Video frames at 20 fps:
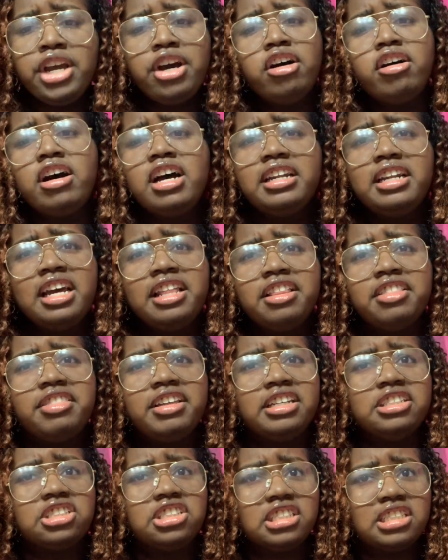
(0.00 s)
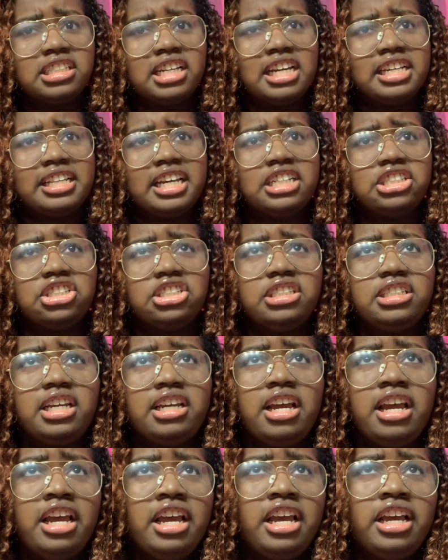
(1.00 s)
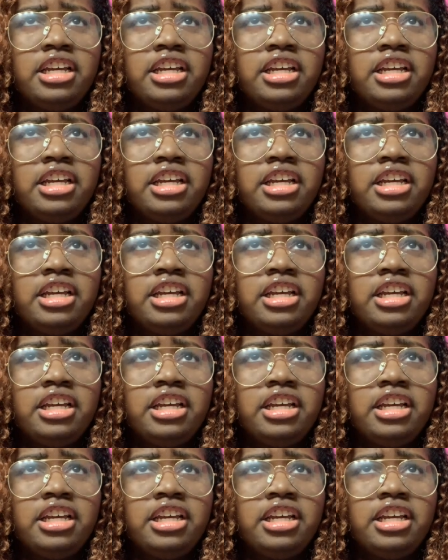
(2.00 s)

Oh, another thing she said that she